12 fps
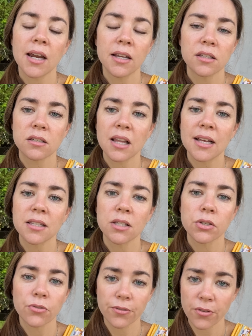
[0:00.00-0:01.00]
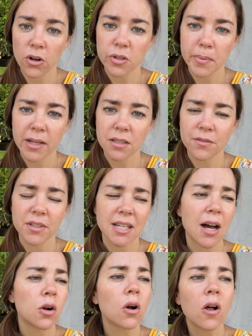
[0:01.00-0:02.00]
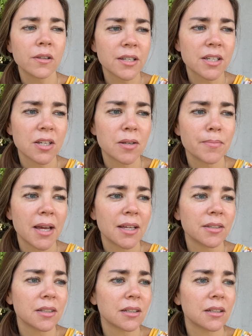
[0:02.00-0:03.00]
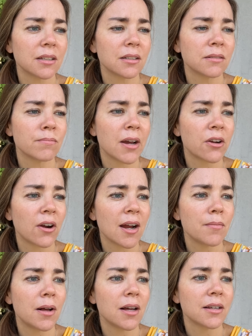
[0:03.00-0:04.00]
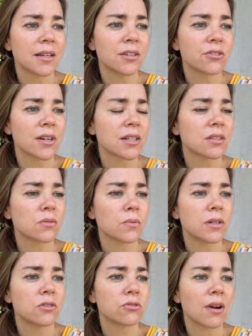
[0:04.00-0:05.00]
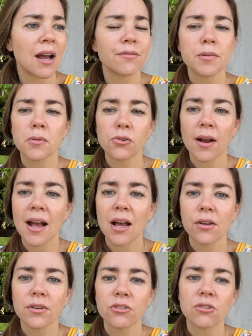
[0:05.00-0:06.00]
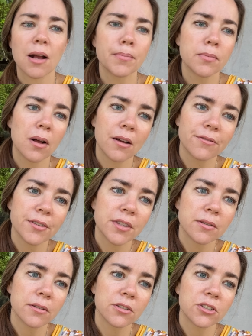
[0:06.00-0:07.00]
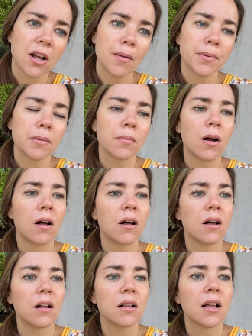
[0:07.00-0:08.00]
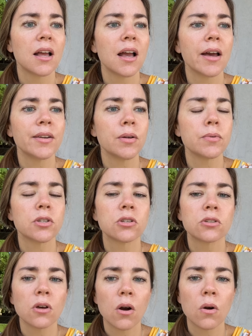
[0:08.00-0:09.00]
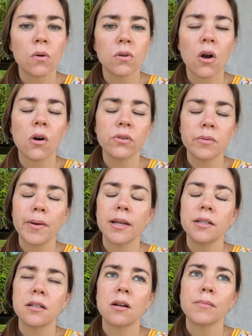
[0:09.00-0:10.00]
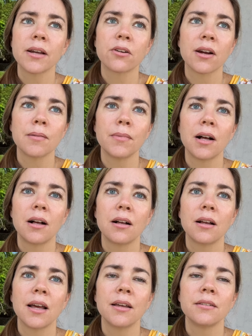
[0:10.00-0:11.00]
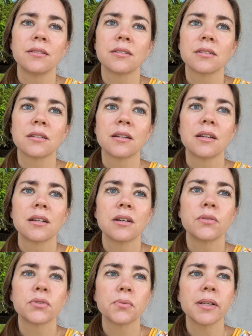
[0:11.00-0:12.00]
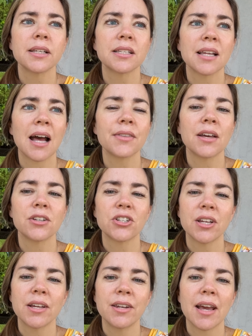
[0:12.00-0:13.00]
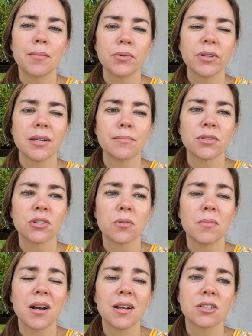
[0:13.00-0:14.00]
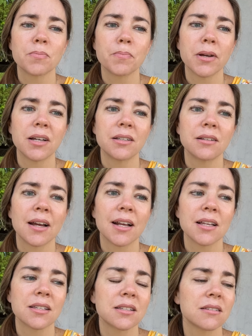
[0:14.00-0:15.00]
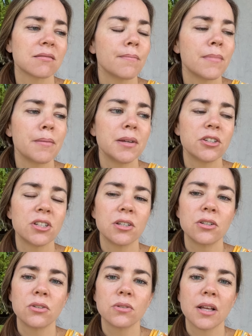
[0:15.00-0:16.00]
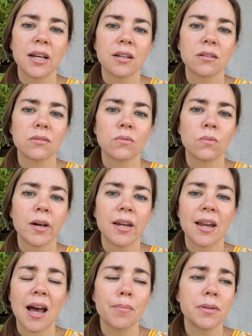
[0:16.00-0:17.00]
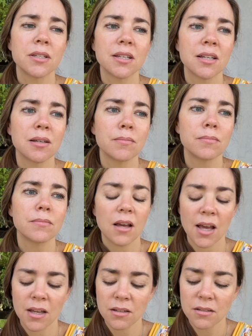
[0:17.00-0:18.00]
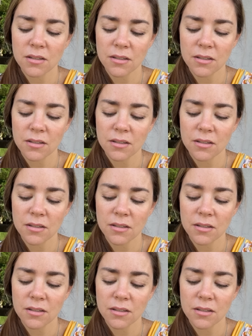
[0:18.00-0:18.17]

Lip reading: his license revoked because of his alcoholism, and my grandma Hendricks would drive him around and drop him off at the shopping mall, and he was so codependent on my grandma, and it was really sad that she enabled him so much. But I guess maybe she knew what had happened to him, and